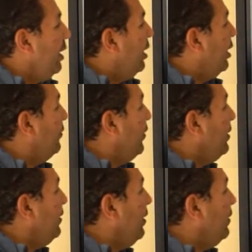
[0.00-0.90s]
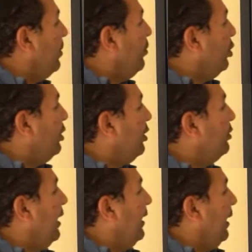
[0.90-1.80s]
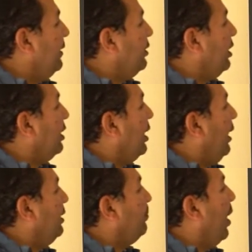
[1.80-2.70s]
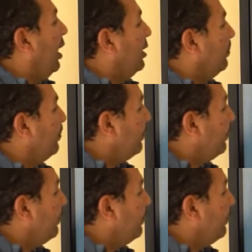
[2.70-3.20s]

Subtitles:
He invented the modern electric light bulb.